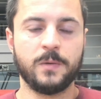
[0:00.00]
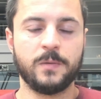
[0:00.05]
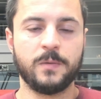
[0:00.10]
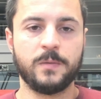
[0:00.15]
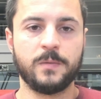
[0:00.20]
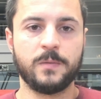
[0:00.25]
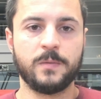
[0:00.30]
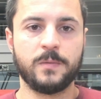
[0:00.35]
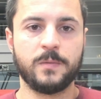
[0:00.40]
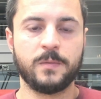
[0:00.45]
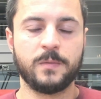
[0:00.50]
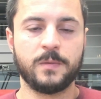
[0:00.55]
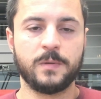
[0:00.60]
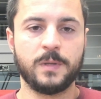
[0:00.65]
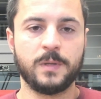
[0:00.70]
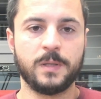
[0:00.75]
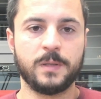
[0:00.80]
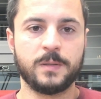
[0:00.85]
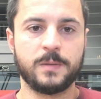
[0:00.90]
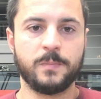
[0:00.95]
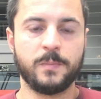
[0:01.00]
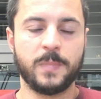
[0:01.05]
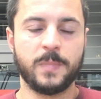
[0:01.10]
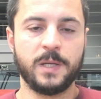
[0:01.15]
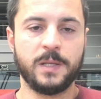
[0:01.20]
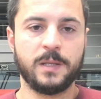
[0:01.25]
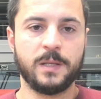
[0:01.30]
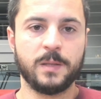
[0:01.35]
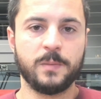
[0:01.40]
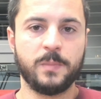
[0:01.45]
No,
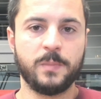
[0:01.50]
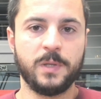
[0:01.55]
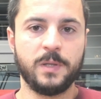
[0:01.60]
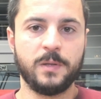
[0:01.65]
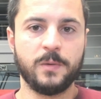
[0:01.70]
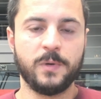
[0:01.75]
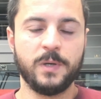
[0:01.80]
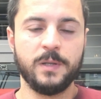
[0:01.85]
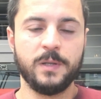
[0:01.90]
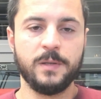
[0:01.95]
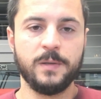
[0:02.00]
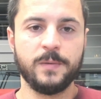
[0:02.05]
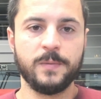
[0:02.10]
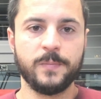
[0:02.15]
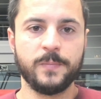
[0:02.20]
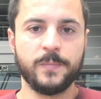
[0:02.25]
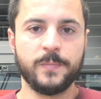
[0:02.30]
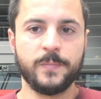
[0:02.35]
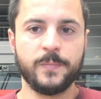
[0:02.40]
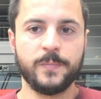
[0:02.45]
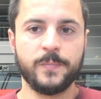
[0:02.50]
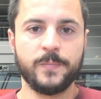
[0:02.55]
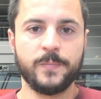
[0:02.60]
might not be the one.